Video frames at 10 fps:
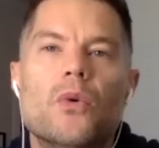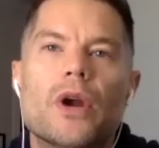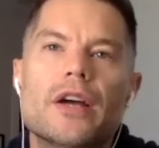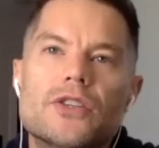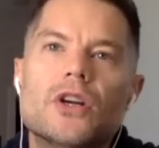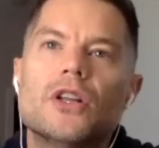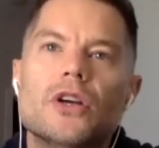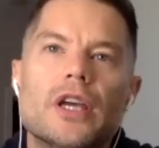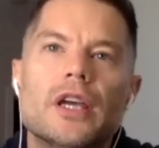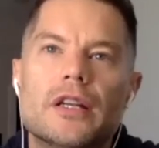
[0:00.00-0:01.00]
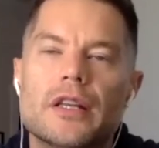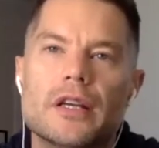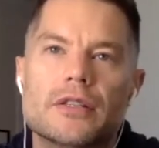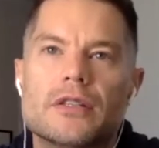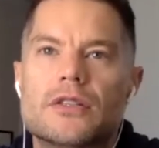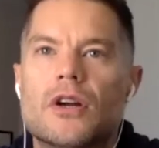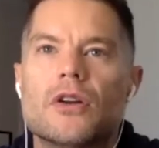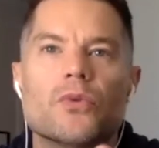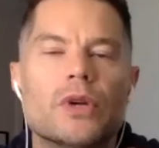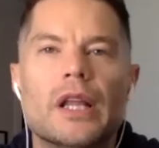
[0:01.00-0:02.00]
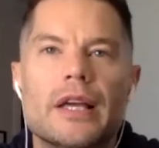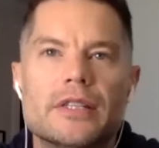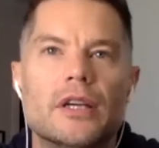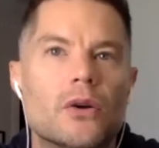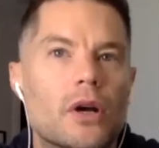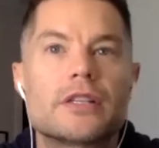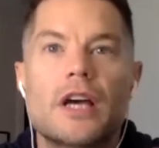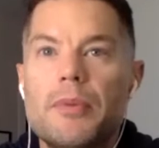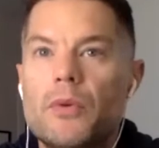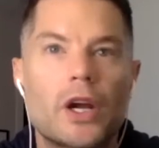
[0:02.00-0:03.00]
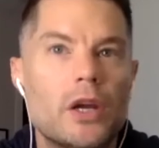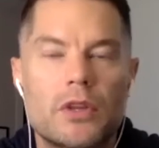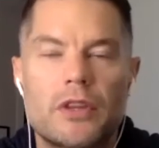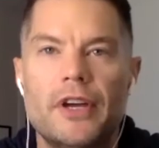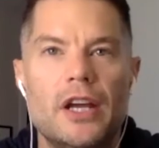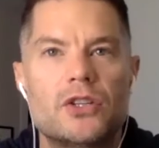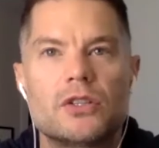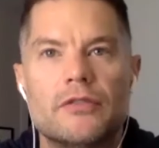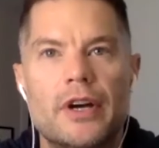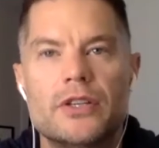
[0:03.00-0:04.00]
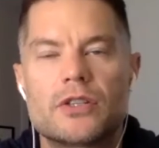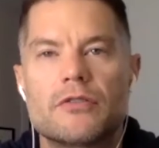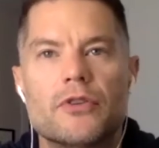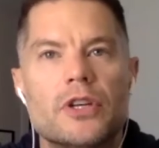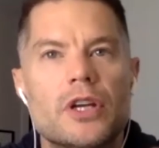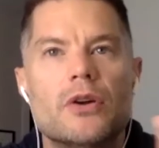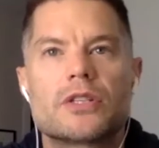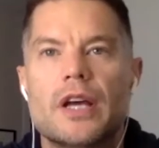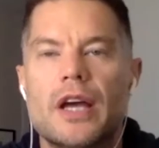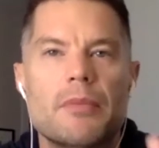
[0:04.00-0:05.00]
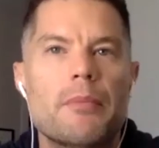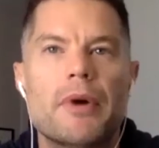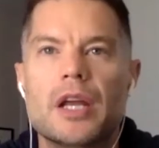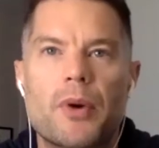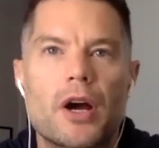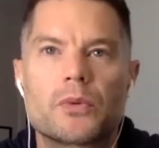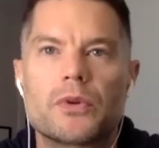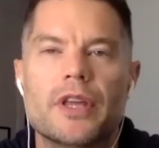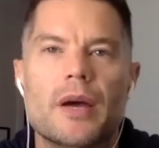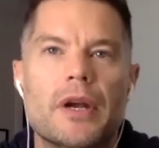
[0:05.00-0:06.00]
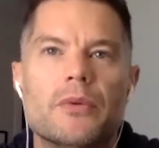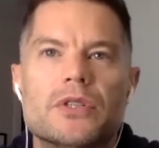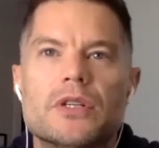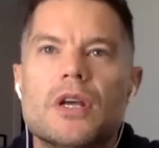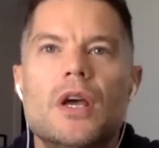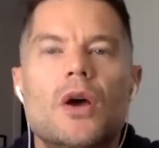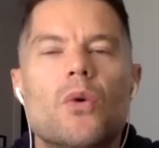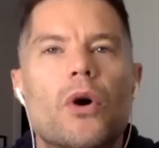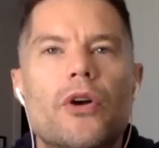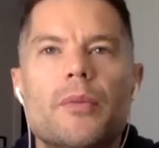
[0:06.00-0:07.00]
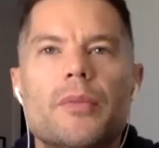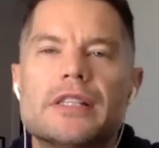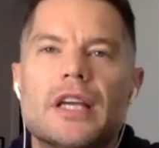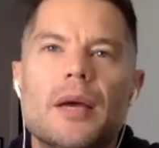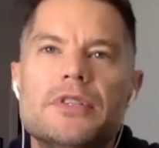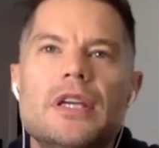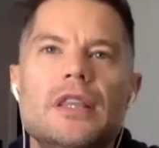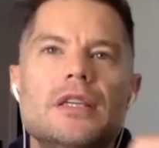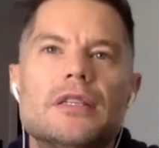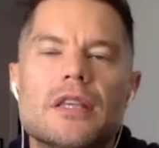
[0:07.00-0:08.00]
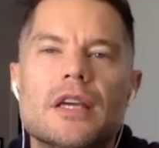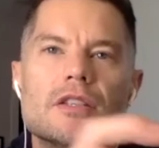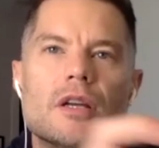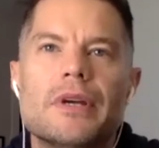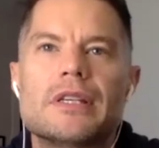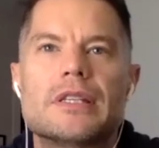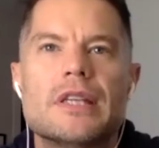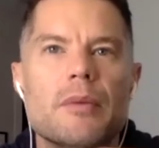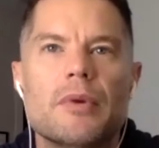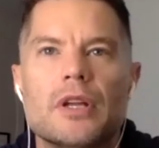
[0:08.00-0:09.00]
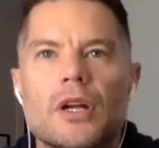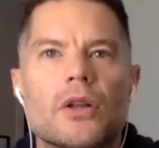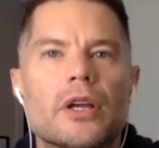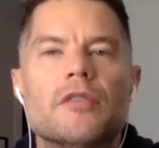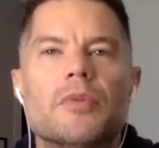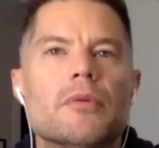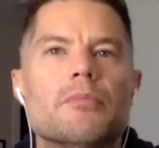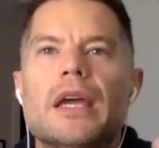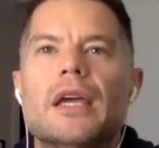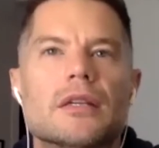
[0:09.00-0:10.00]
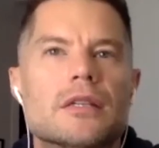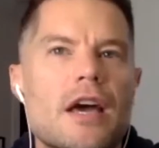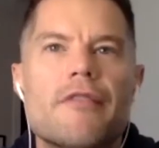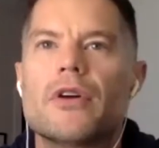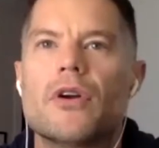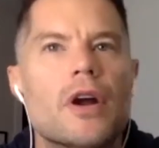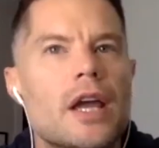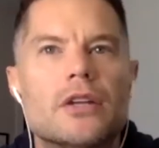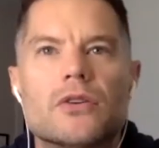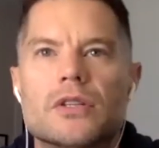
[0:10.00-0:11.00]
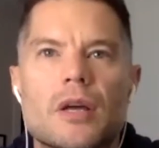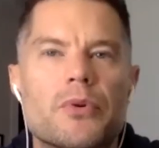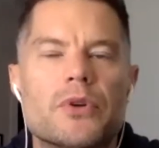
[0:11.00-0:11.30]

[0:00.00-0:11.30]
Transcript: When I started looking into this and started realizing, because I'd been working with a financial advisor for years and I had my money parked with them. And I was just wondering, because I kept seeing these things on my statement, like you've been making a 7 or 8 or 10%